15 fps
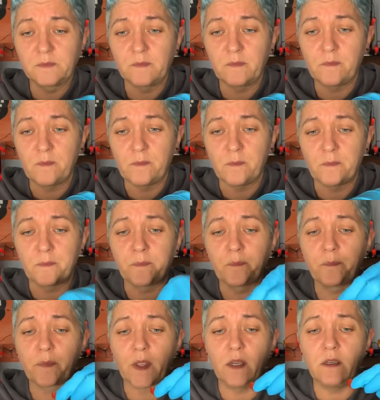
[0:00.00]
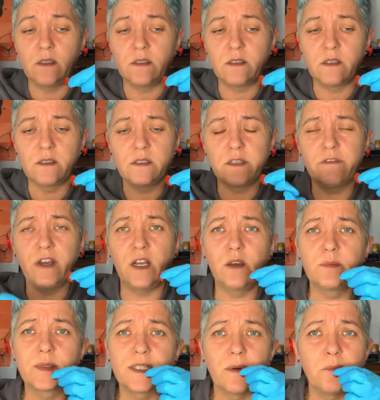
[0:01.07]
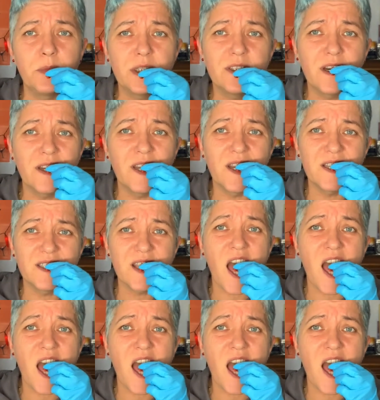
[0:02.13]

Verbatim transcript: mm, it, it develops some bitterness